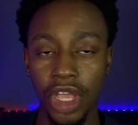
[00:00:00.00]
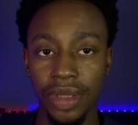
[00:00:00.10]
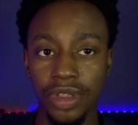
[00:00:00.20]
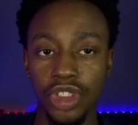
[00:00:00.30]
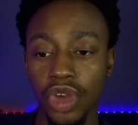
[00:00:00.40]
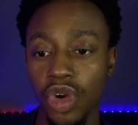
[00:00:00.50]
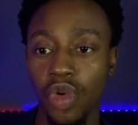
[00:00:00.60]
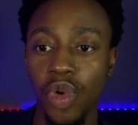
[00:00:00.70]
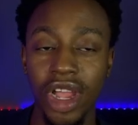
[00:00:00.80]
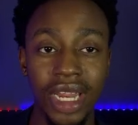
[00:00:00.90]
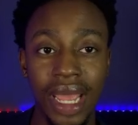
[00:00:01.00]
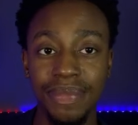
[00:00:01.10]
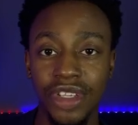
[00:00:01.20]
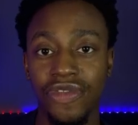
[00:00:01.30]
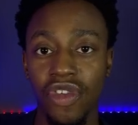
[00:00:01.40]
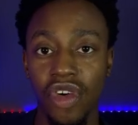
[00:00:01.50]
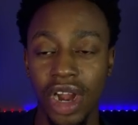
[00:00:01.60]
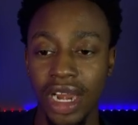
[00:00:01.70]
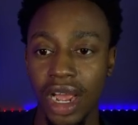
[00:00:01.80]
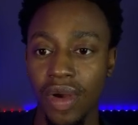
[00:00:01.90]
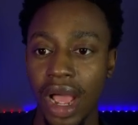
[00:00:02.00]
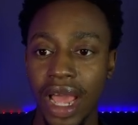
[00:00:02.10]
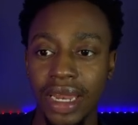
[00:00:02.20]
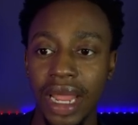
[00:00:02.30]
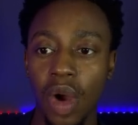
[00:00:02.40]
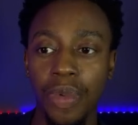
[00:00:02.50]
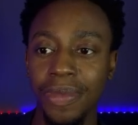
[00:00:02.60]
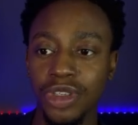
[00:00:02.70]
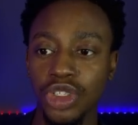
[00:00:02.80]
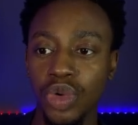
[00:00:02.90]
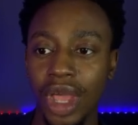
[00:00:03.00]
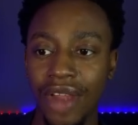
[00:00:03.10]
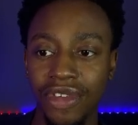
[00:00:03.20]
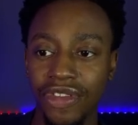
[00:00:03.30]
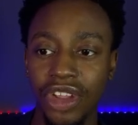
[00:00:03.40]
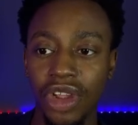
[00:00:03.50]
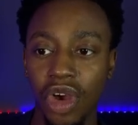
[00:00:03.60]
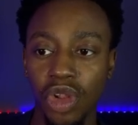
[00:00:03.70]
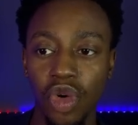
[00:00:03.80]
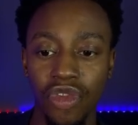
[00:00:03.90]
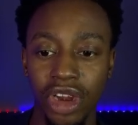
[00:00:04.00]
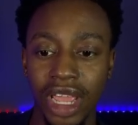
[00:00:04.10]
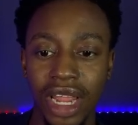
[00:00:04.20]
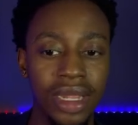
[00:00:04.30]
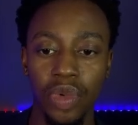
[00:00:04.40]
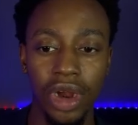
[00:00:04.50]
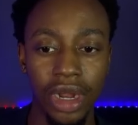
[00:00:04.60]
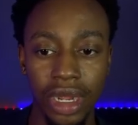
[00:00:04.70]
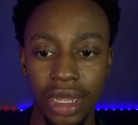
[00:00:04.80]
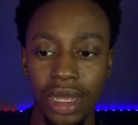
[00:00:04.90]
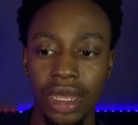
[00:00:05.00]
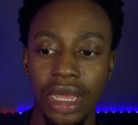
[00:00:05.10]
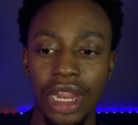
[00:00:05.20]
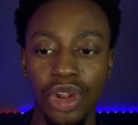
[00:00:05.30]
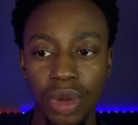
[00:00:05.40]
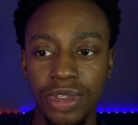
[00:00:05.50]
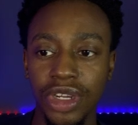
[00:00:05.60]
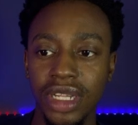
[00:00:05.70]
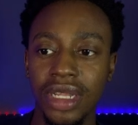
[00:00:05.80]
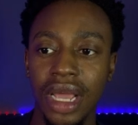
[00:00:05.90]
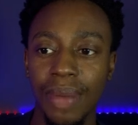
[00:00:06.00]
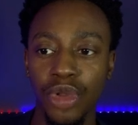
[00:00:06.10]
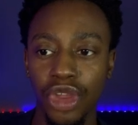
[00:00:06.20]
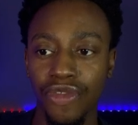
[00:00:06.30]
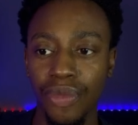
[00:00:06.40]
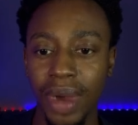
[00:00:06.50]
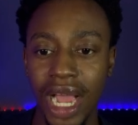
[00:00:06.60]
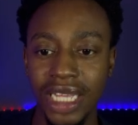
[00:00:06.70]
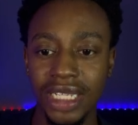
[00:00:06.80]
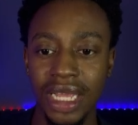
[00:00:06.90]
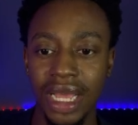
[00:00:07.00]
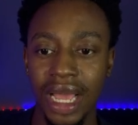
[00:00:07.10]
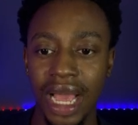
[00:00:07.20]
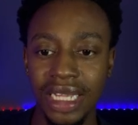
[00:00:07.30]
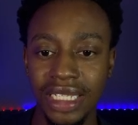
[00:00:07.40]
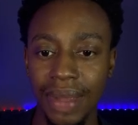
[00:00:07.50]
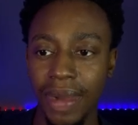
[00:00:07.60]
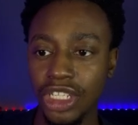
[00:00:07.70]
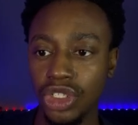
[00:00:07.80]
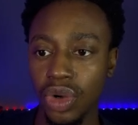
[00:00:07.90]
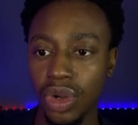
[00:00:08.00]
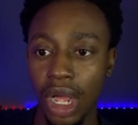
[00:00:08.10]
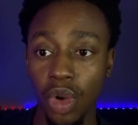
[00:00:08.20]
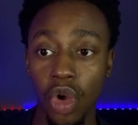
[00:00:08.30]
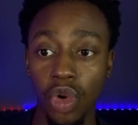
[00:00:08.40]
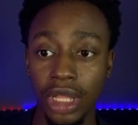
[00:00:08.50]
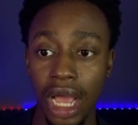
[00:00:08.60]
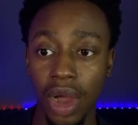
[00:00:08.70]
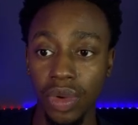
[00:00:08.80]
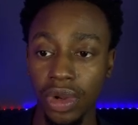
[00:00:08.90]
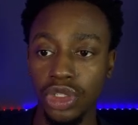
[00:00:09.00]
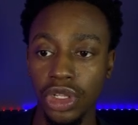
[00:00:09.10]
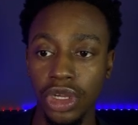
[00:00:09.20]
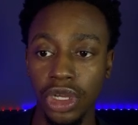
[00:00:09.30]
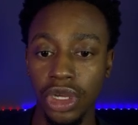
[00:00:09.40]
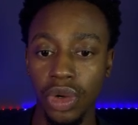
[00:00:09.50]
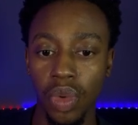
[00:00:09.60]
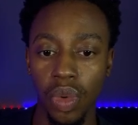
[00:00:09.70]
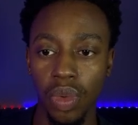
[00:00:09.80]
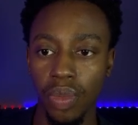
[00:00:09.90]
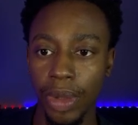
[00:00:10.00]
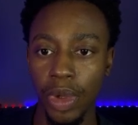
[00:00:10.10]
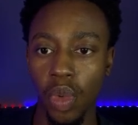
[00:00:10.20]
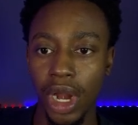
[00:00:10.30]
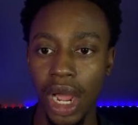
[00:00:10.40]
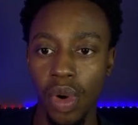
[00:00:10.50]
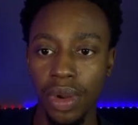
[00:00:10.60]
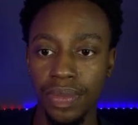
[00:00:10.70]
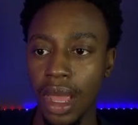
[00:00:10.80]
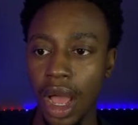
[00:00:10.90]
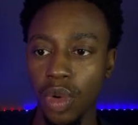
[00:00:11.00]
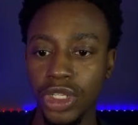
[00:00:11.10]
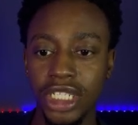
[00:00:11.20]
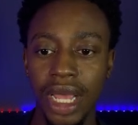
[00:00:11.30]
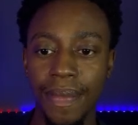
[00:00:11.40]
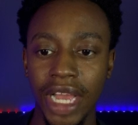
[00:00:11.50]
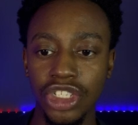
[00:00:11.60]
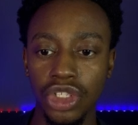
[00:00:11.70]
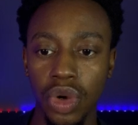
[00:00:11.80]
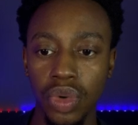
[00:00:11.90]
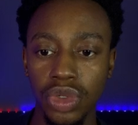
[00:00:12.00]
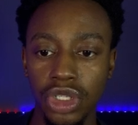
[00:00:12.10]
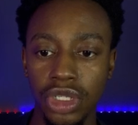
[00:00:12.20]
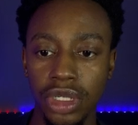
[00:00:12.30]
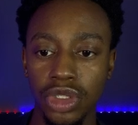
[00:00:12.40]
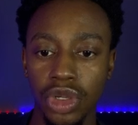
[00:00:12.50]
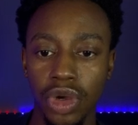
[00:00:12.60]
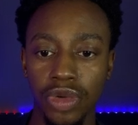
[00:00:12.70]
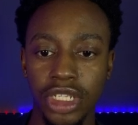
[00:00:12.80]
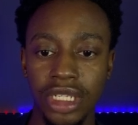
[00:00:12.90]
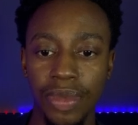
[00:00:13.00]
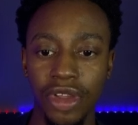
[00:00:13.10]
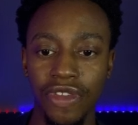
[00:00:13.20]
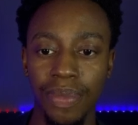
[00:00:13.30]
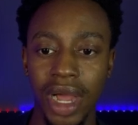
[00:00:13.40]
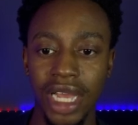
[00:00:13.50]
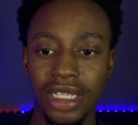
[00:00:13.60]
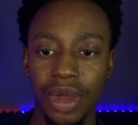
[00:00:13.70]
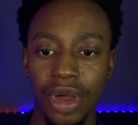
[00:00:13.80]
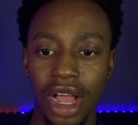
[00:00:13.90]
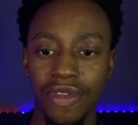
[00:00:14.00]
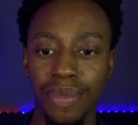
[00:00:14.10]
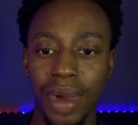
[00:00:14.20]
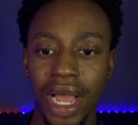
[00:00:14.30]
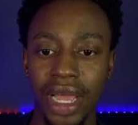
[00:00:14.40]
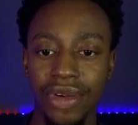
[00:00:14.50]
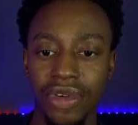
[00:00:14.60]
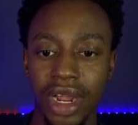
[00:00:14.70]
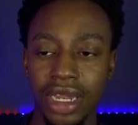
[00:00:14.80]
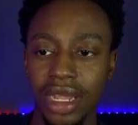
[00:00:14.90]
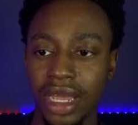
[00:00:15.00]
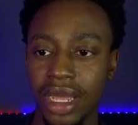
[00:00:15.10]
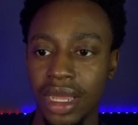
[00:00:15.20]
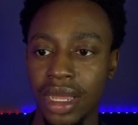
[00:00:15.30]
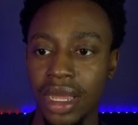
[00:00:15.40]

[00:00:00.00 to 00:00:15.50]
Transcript: Okay, so we're in MT4 right now, and I'll pretty much do everything all over again. We're in an uptrend. I'm looking for buys. Set my zone. I'll go down to the maybe 1-hour. I would set my zones. So since I'm looking for buys, I'll have a buy right there.